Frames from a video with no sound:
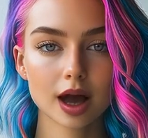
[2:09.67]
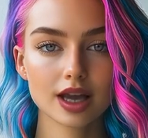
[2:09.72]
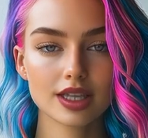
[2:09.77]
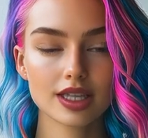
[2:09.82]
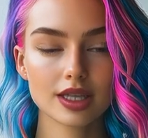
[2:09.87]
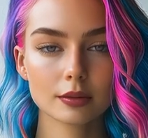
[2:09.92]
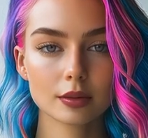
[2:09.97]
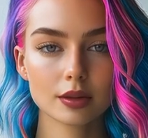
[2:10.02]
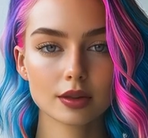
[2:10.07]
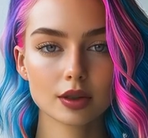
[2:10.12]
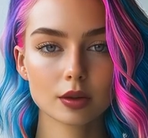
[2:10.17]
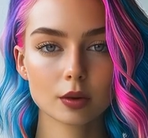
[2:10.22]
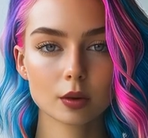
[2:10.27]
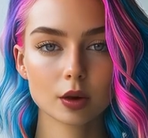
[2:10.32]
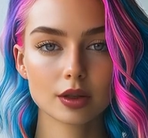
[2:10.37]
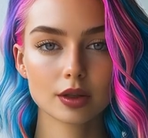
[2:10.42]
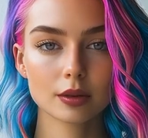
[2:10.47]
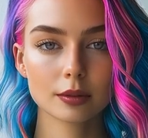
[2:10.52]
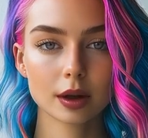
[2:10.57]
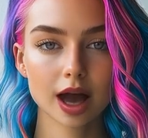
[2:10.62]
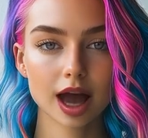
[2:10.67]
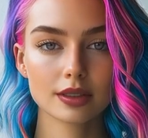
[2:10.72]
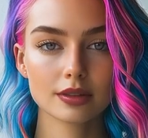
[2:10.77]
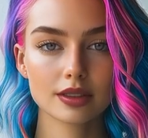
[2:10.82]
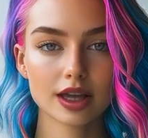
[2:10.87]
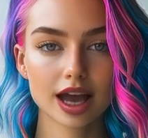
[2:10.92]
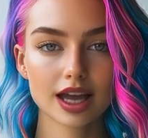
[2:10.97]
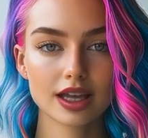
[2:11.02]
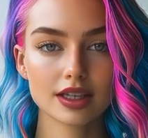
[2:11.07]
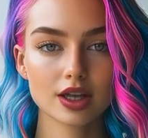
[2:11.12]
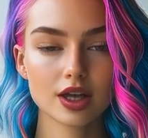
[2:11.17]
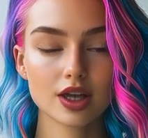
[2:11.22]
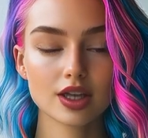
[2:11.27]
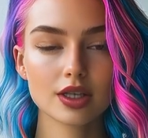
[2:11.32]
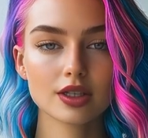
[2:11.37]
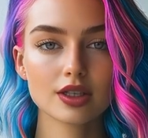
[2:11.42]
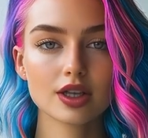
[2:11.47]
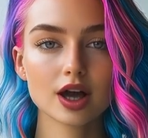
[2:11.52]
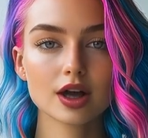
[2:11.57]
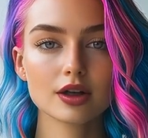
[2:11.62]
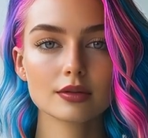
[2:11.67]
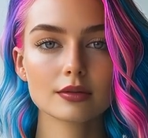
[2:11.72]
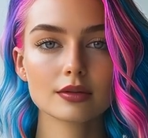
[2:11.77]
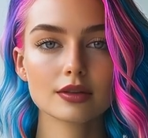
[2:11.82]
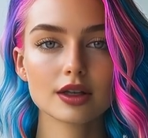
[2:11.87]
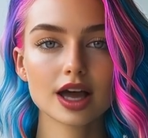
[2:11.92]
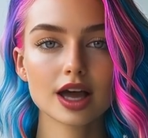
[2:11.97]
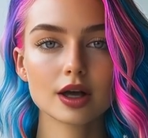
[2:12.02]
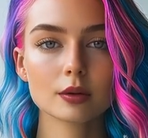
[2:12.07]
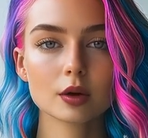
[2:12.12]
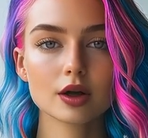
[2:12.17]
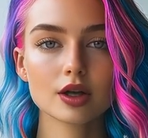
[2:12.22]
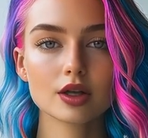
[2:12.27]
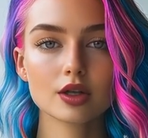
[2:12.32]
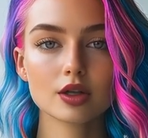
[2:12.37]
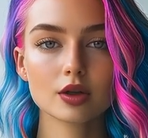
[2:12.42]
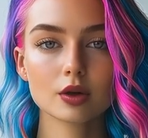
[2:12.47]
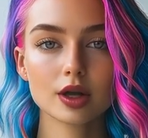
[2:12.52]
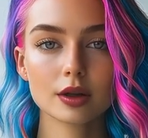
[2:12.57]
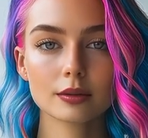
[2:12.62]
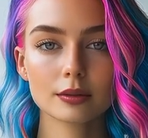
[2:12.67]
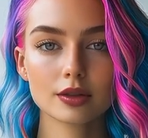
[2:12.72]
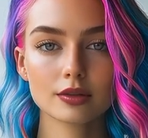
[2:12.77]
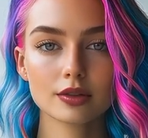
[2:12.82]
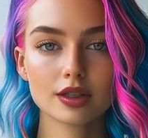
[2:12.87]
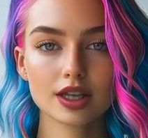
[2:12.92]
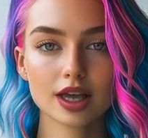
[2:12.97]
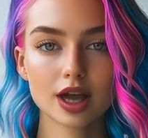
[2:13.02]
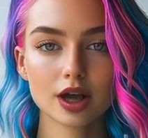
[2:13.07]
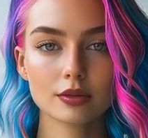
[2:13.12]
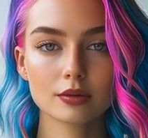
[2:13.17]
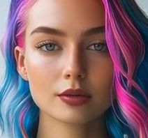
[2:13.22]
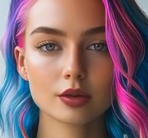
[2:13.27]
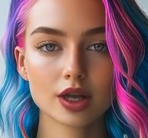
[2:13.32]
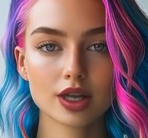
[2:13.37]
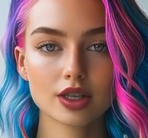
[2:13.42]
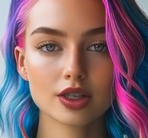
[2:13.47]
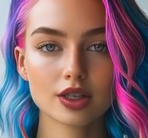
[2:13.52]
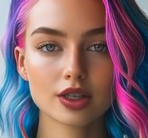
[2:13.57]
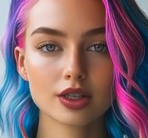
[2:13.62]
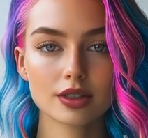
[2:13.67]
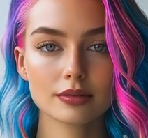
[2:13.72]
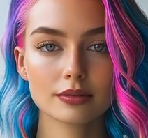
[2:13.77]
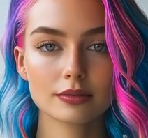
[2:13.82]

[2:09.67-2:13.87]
phone was released in 2000? It had a resolution of just